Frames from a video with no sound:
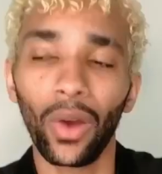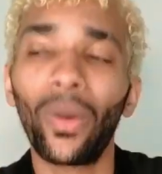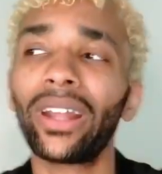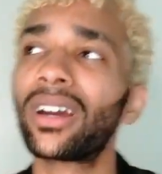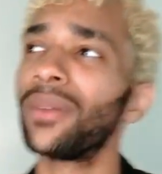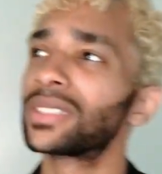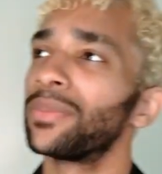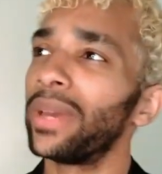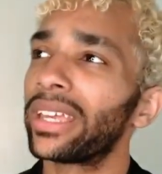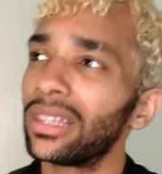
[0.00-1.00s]
When it comes to
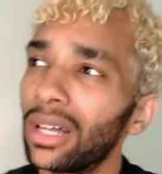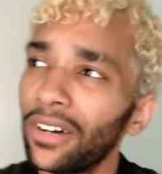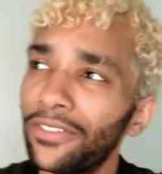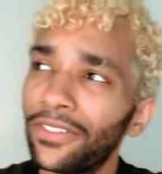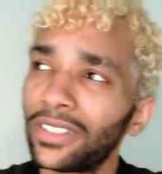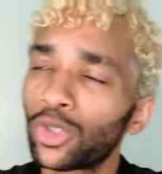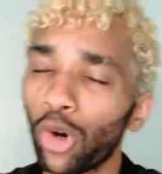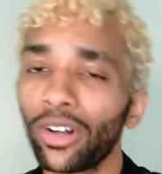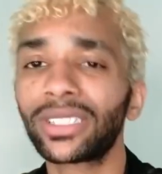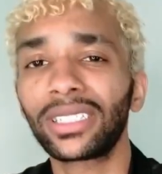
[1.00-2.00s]
making love,
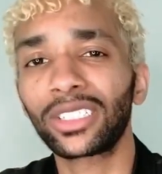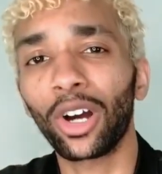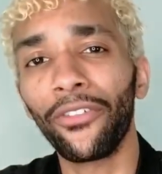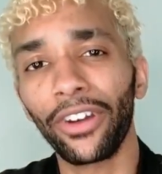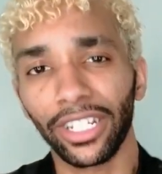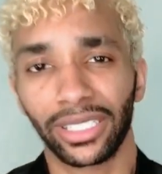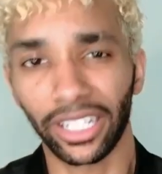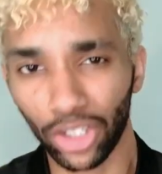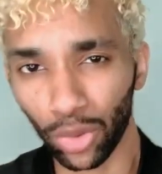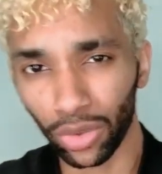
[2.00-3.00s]
Tauruses are very
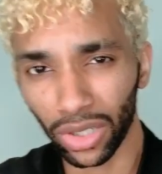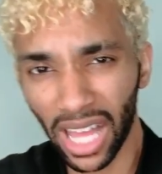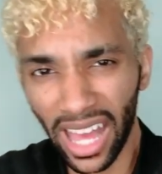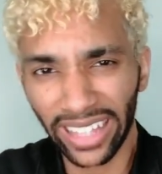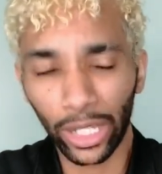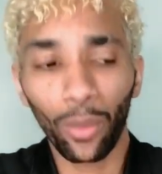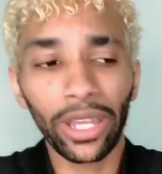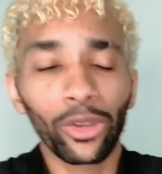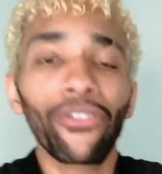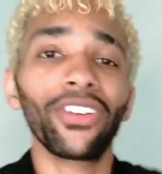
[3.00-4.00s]
sensual. They will make
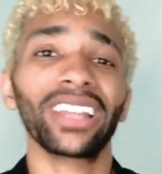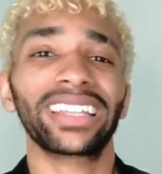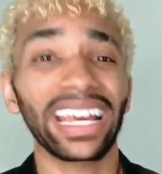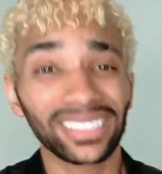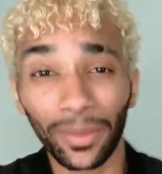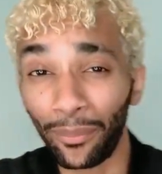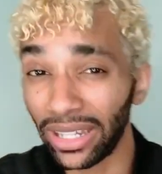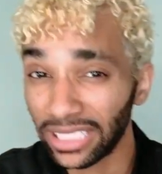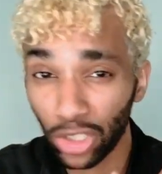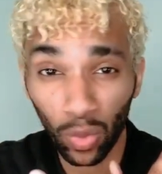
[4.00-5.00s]
you feel like that's the best
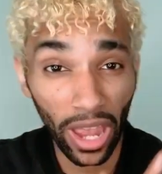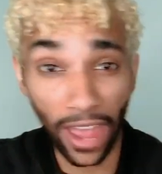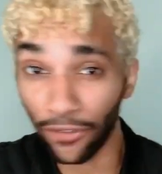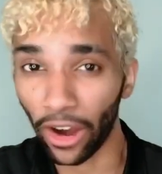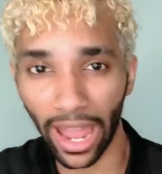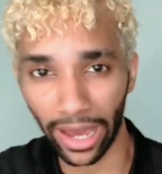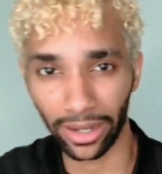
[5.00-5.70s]
that you ever had.